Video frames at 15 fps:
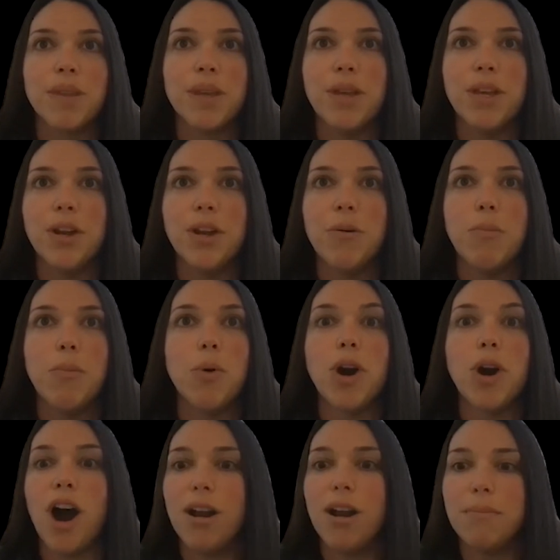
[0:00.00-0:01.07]

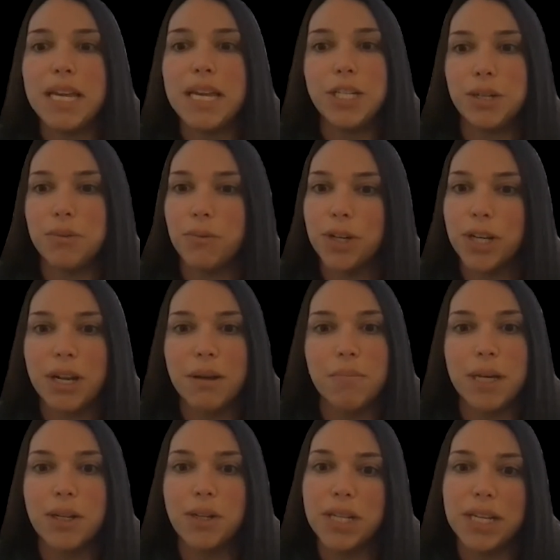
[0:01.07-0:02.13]
more automation we're going to
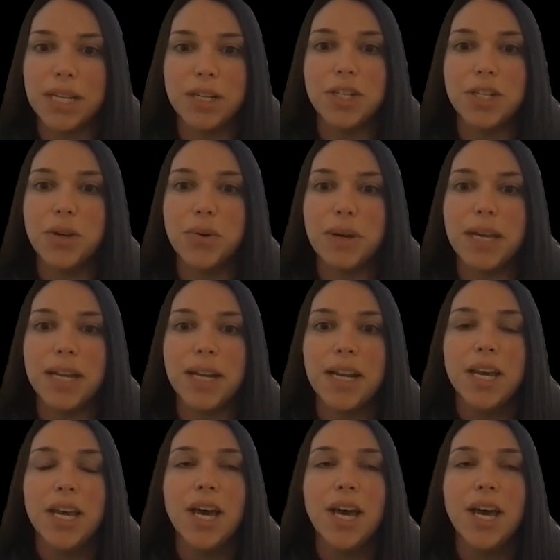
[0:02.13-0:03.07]
build into it,